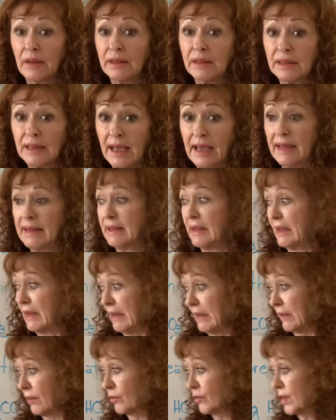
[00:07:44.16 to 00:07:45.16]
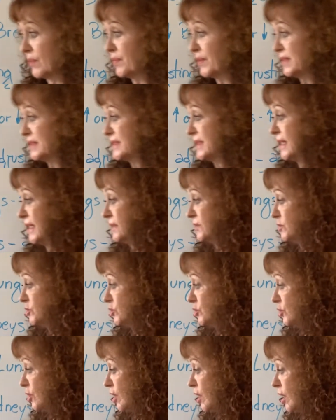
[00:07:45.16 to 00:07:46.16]
that represent
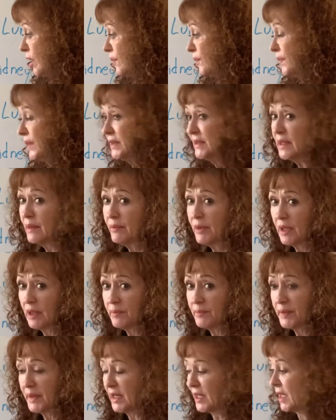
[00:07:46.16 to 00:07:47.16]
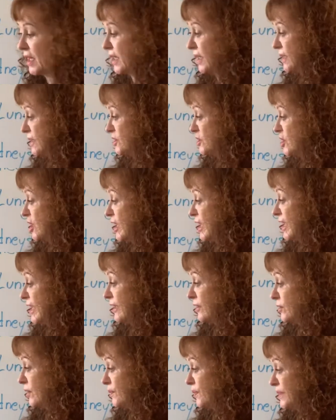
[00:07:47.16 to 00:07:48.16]
drop in the blood pH
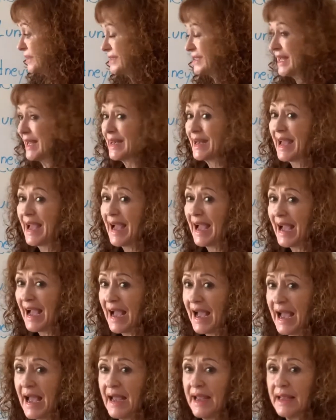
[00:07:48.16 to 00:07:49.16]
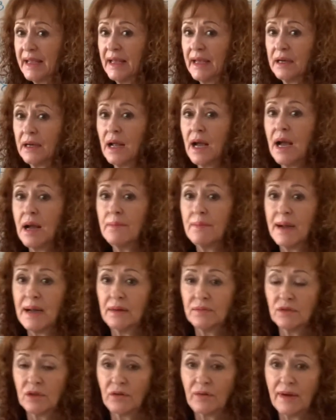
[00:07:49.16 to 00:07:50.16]
represent higher
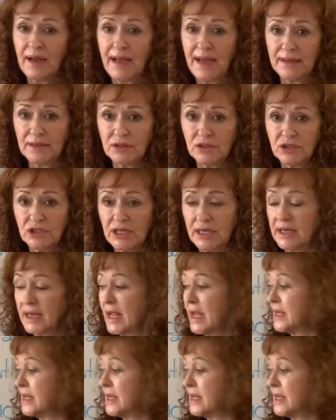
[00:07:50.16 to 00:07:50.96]
amount of hydrogen.